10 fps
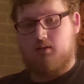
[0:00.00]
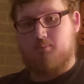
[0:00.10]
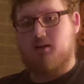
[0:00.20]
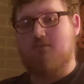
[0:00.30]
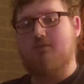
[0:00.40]

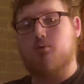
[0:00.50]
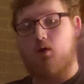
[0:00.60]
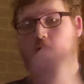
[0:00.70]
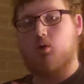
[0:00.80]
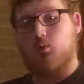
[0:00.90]
But if you
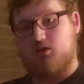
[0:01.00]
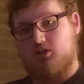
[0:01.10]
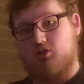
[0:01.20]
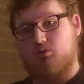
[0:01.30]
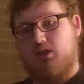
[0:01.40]
are going
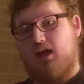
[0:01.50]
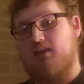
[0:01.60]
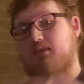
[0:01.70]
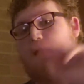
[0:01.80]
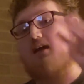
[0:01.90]
to do
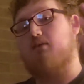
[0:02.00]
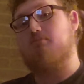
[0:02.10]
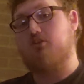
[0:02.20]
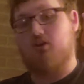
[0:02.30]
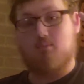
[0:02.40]
that, that
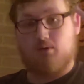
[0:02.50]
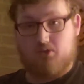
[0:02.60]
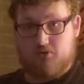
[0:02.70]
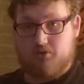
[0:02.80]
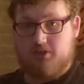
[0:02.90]
comes to number
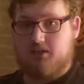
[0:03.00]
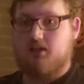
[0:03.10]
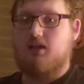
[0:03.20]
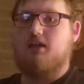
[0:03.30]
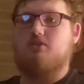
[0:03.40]

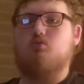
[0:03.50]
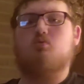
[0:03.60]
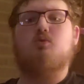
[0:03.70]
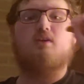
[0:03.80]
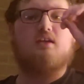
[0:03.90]
3. You
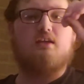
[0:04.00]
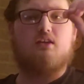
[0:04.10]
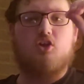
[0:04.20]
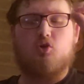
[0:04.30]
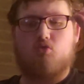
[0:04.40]
need
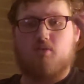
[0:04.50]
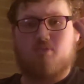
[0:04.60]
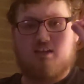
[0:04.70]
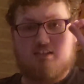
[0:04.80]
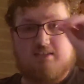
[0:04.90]
to do
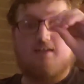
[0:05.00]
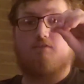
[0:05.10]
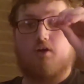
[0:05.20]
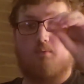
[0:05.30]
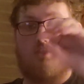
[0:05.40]
something
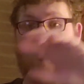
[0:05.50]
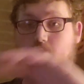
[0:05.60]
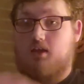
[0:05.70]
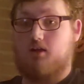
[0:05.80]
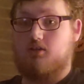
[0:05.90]
different with those
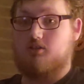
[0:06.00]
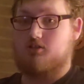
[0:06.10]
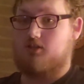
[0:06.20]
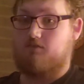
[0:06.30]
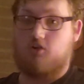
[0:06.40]
characters.
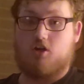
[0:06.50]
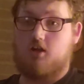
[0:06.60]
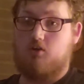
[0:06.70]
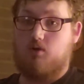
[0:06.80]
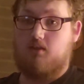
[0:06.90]
If you're not
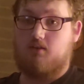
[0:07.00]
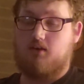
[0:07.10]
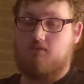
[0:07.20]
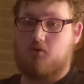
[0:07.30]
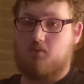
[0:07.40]
going to do anything
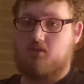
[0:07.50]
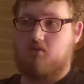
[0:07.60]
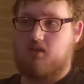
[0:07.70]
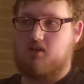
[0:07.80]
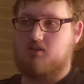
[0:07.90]
different with
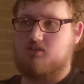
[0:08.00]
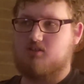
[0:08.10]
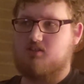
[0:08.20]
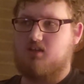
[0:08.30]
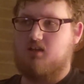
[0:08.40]
those
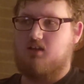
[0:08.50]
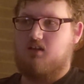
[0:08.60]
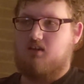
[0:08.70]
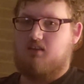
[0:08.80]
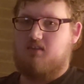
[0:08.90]
characters,
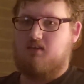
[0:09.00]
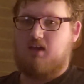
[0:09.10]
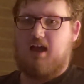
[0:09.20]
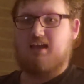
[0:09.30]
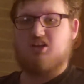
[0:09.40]
then
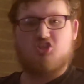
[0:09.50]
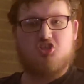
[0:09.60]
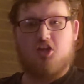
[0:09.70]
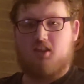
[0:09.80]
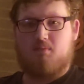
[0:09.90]
I could
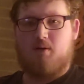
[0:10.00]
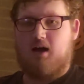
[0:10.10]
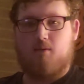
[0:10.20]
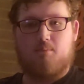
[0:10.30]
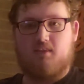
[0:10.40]
just
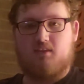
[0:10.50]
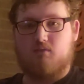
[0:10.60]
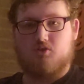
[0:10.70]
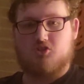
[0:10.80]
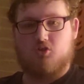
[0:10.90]
pop in the
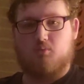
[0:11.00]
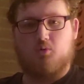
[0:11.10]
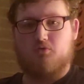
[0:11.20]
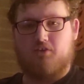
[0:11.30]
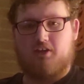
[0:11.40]
original
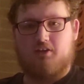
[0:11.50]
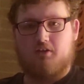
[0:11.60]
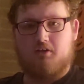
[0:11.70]
movie.